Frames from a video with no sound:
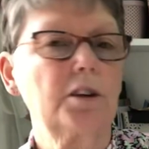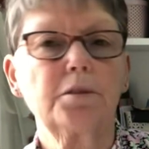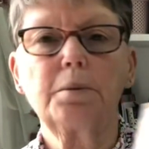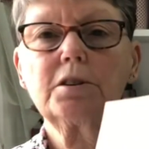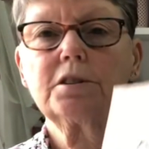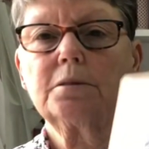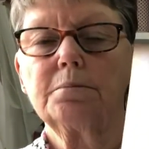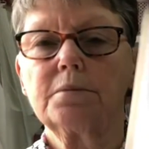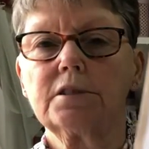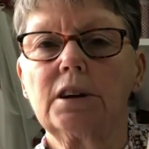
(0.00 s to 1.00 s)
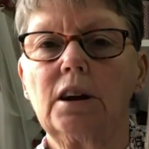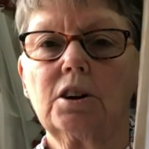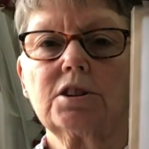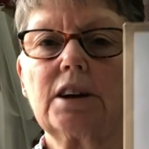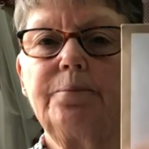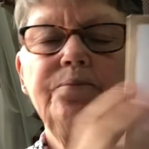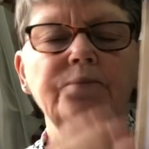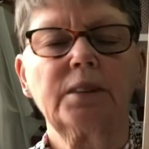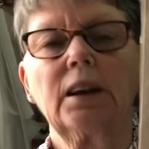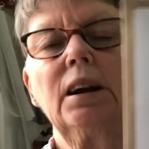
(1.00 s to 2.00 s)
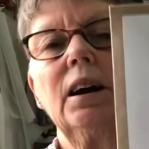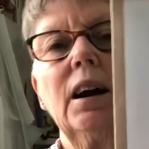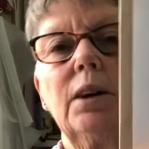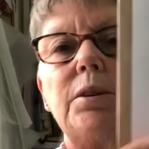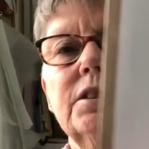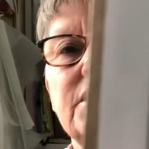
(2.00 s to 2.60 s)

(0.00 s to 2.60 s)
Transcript: the bottoms, because I wanted